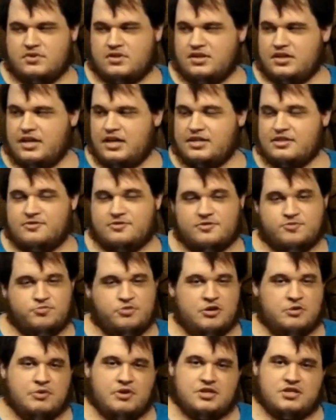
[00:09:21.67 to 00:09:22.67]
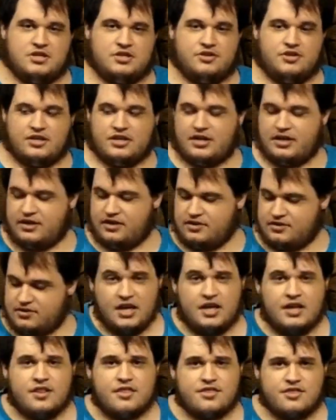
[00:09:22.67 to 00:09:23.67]
that's pretty much it, you guys.
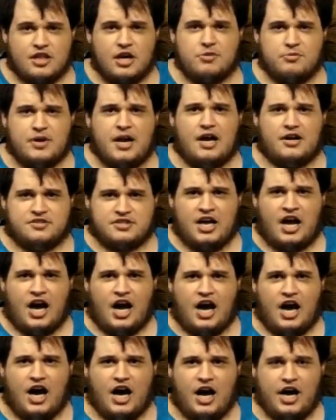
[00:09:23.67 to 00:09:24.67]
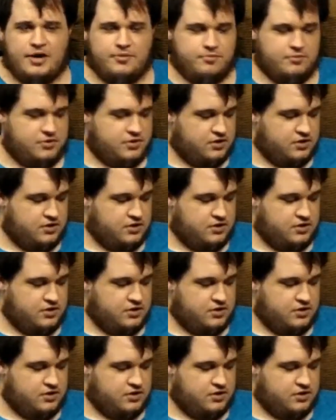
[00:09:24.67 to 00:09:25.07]
Thumbnail time!